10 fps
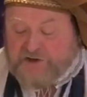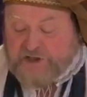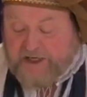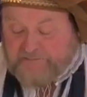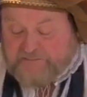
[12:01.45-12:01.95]

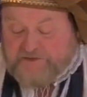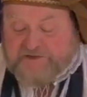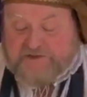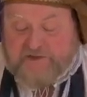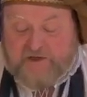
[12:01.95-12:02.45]

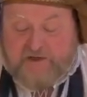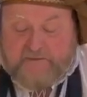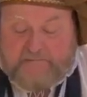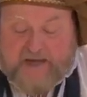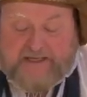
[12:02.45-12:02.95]
shapes,
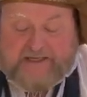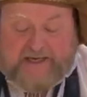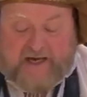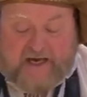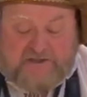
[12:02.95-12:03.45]

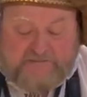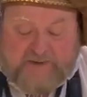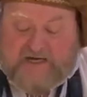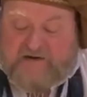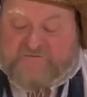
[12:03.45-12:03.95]
making as
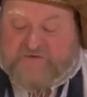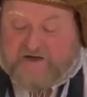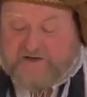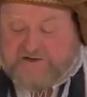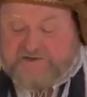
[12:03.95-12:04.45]
many
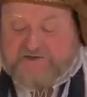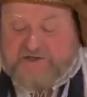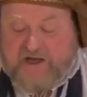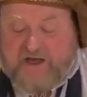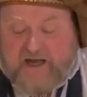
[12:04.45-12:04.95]

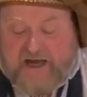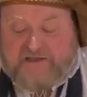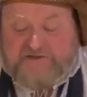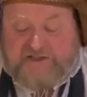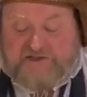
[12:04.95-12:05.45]
figures
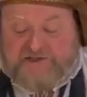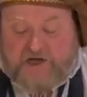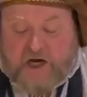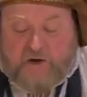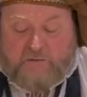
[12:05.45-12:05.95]
as this
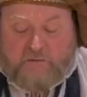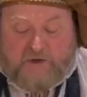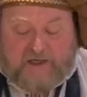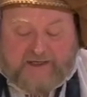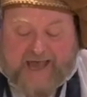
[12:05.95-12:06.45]
dough
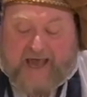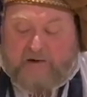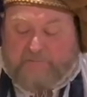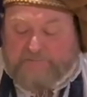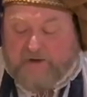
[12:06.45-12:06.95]
will
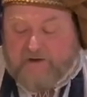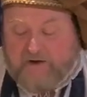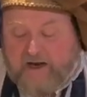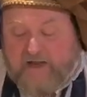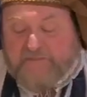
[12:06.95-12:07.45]
allow,
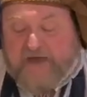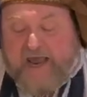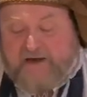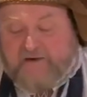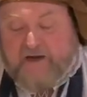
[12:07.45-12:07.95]
and
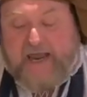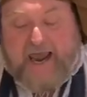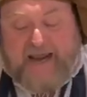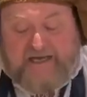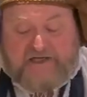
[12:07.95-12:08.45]
then
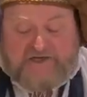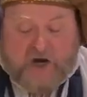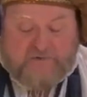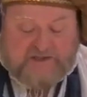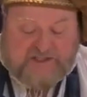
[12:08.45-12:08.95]
any
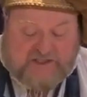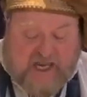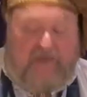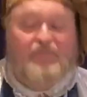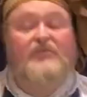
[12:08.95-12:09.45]
dough that is
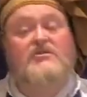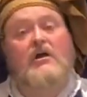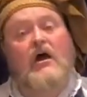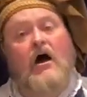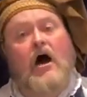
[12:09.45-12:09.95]
left,
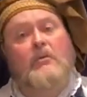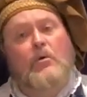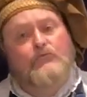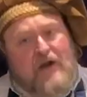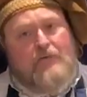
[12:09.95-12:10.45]
I
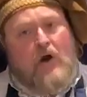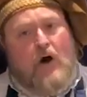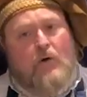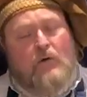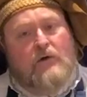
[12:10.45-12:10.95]
will
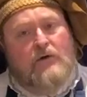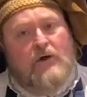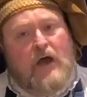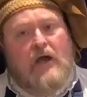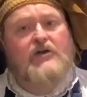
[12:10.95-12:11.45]
re-roll
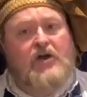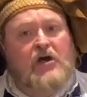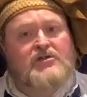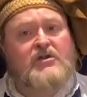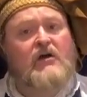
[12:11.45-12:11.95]
and
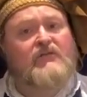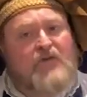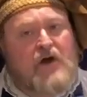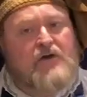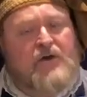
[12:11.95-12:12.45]
cut
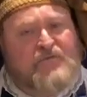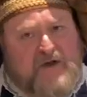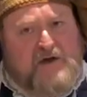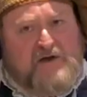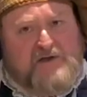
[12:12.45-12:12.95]
further
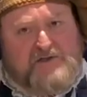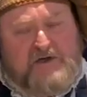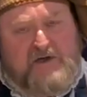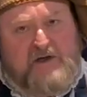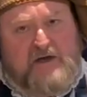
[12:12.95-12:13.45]

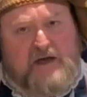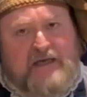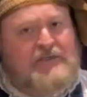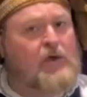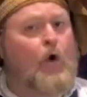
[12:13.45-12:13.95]
figures
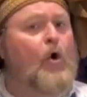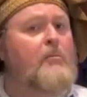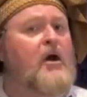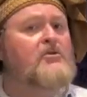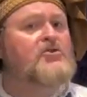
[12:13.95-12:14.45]
until
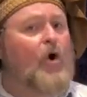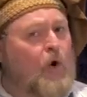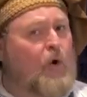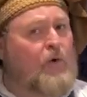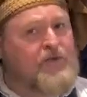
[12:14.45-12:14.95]
almost
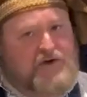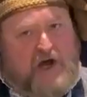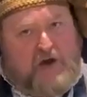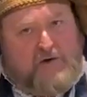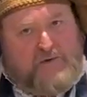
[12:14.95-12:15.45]
all the
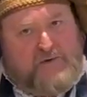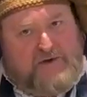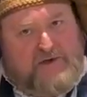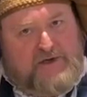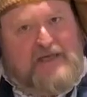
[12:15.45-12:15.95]
dough
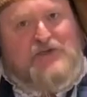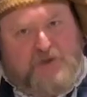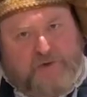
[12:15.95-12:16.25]
is